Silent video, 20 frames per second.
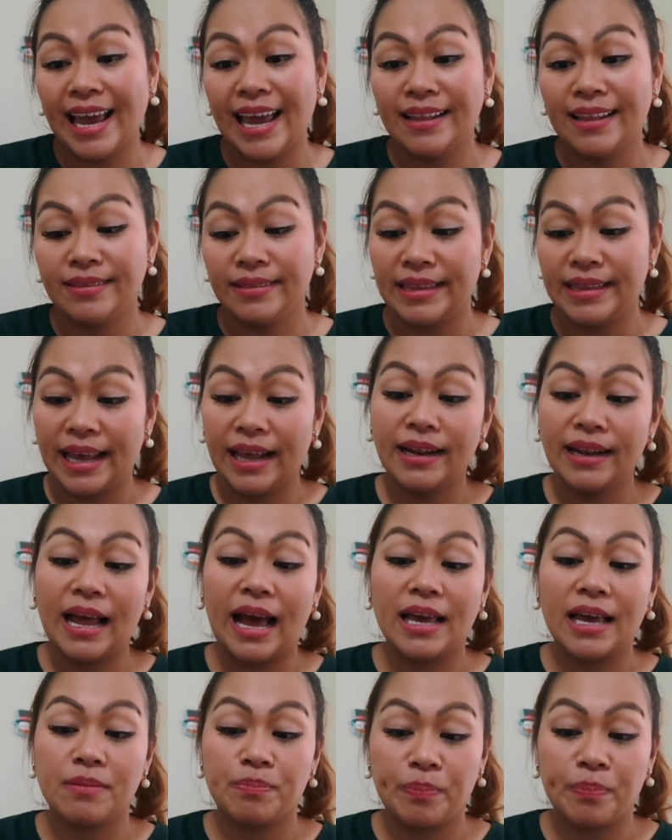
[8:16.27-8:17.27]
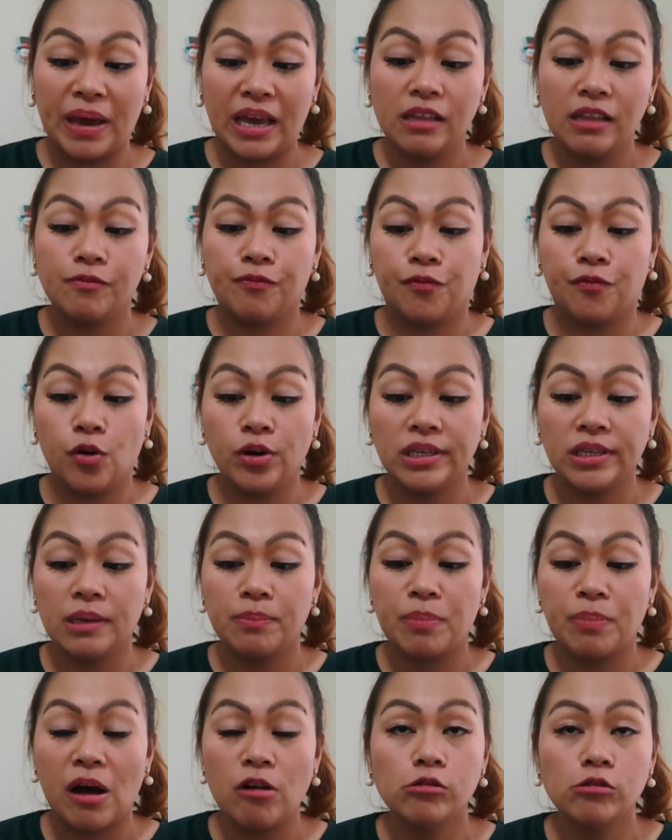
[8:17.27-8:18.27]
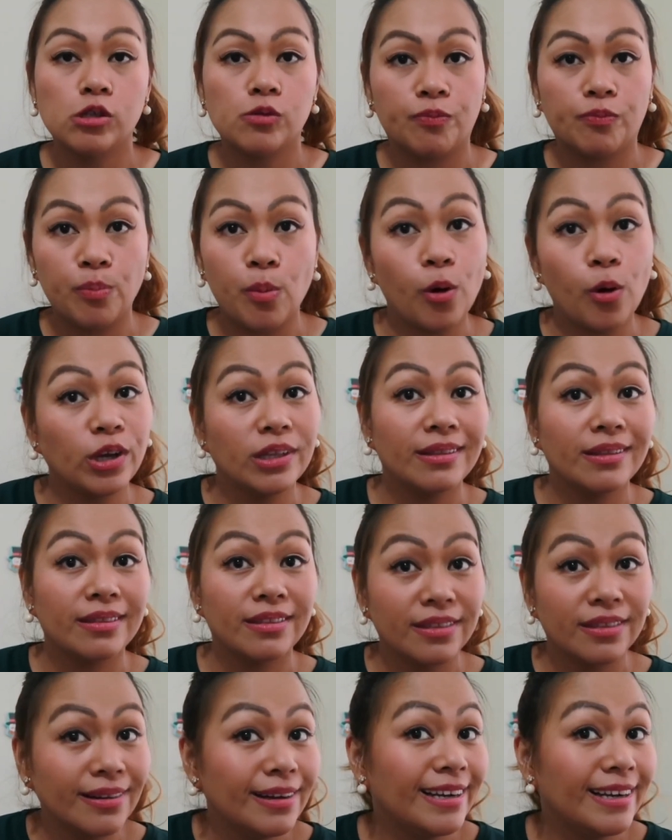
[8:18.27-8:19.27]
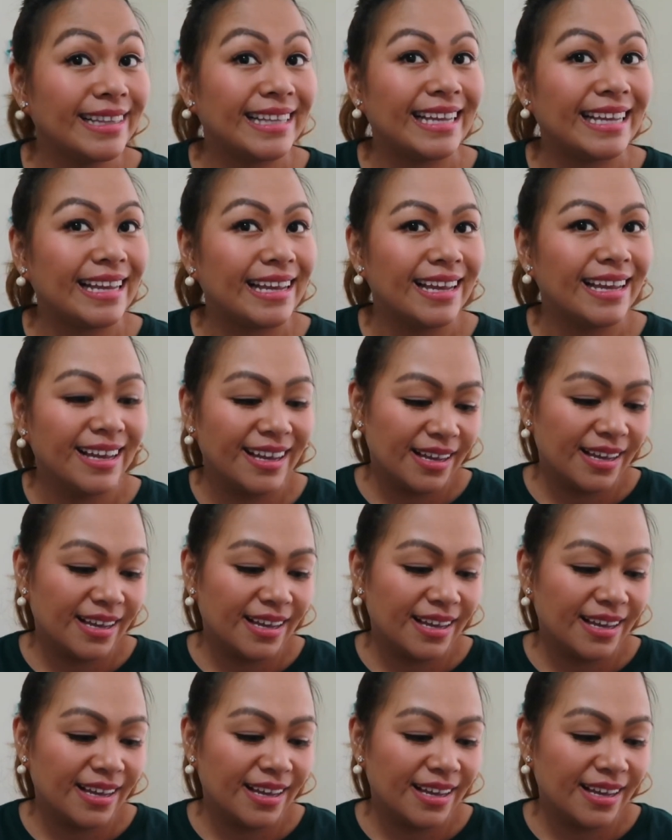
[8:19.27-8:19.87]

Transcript: And then I paid £40.30